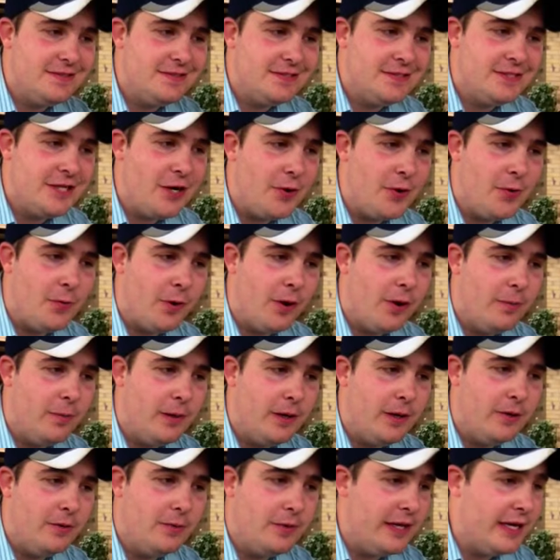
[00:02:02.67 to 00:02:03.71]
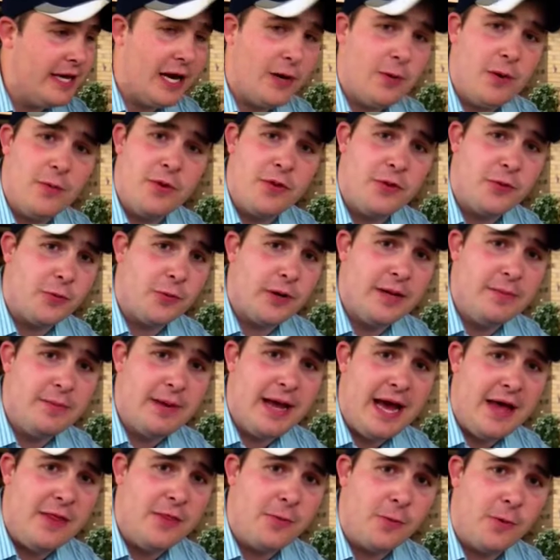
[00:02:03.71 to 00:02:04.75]
Tony Romo, he got away with 3
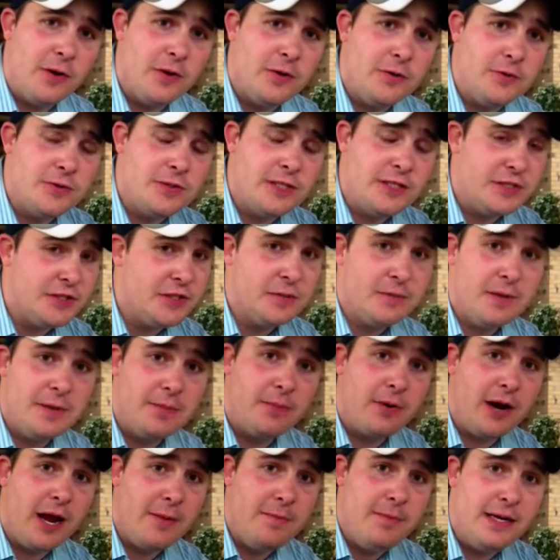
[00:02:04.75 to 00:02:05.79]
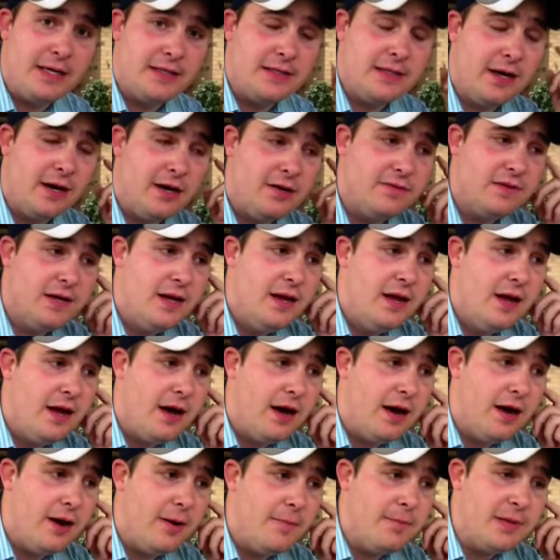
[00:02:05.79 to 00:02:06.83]
bad throws that should have been probably picked off.
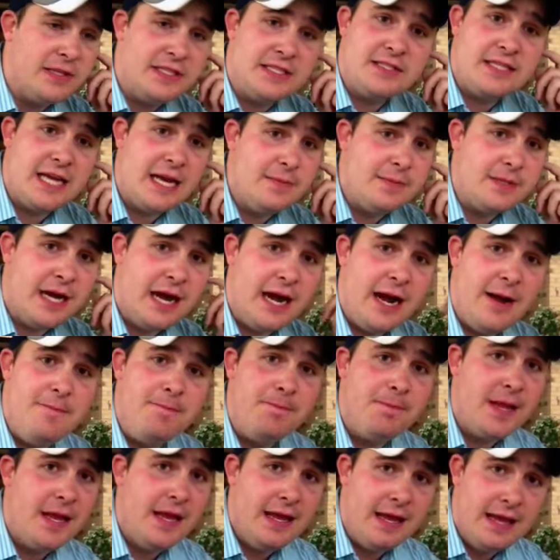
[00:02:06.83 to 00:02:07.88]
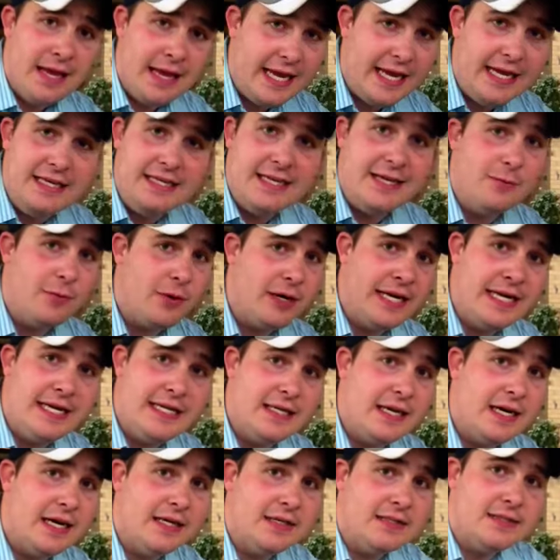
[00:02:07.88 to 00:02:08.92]
But at the same time, he did what he
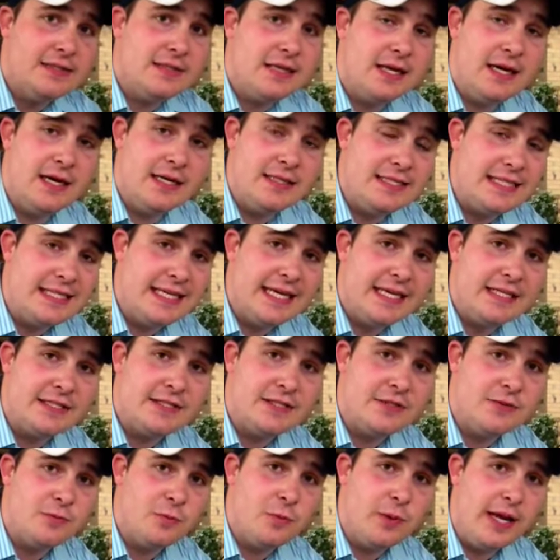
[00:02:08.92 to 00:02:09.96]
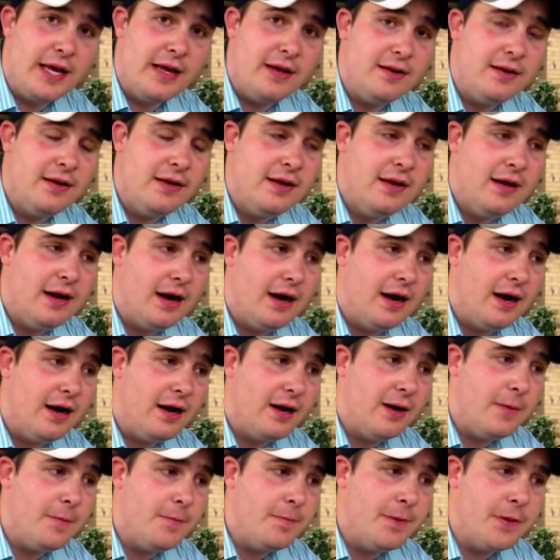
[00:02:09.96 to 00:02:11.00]
does to get us this win.
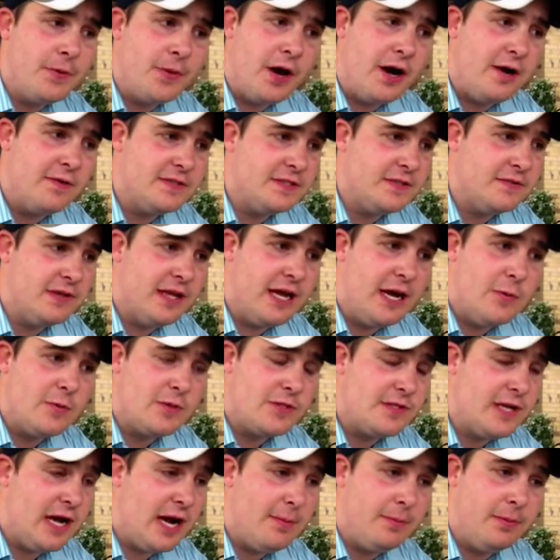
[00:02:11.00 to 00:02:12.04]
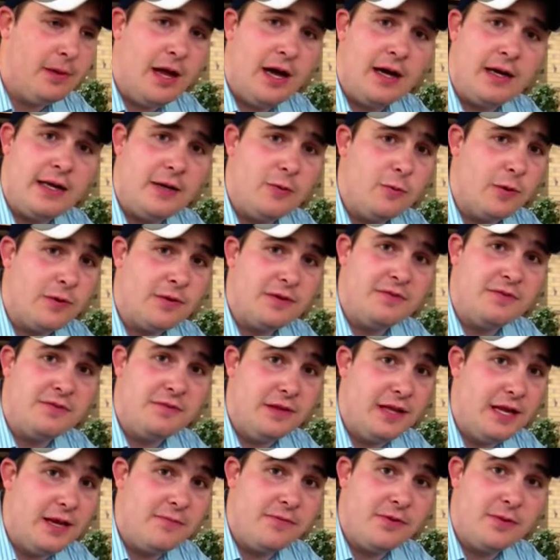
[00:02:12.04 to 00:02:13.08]
The offensive line was not blocking worth a
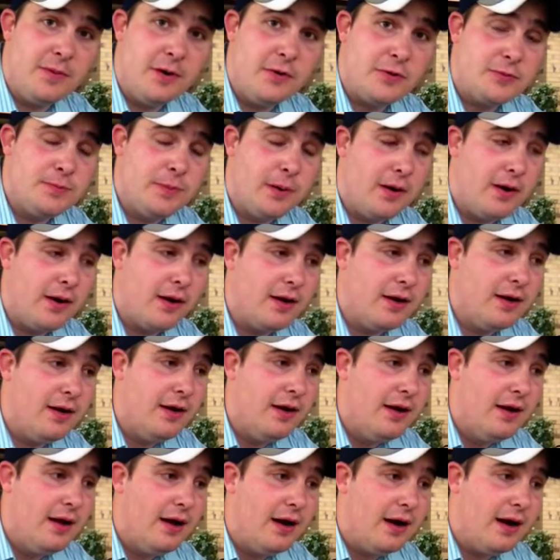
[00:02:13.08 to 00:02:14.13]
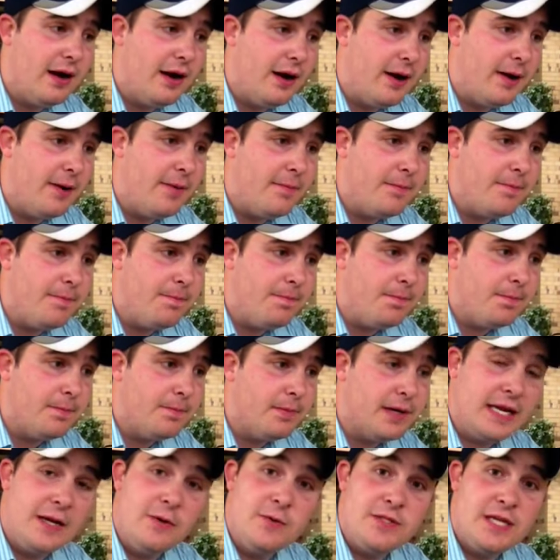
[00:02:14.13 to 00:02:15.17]
flip for the most part.
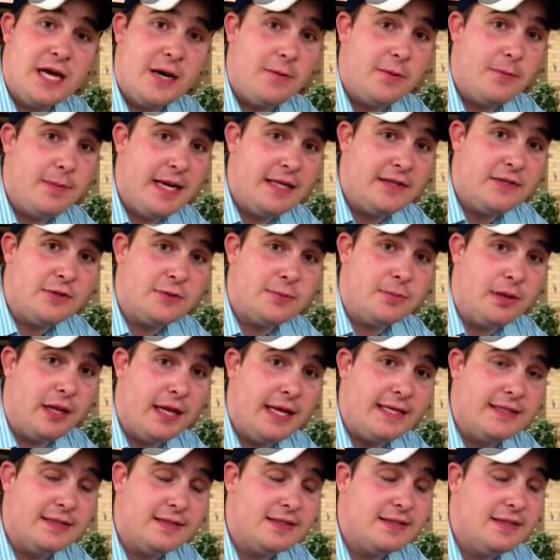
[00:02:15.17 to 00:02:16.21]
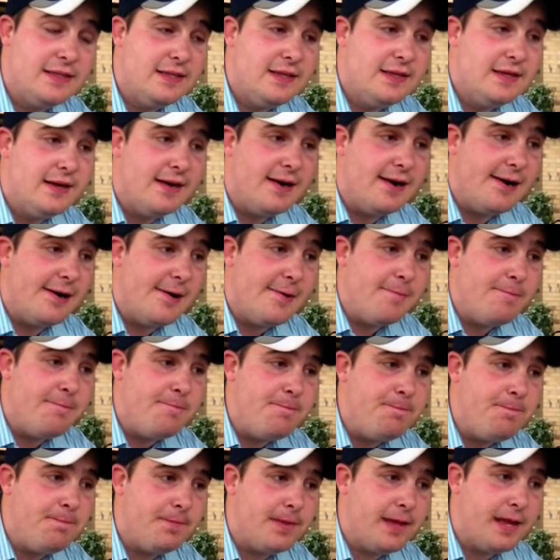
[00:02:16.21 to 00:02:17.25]
But he was able to make those plays.
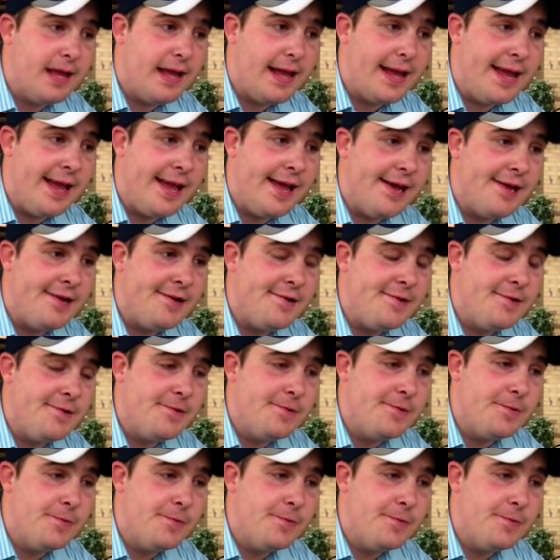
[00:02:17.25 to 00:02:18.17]
And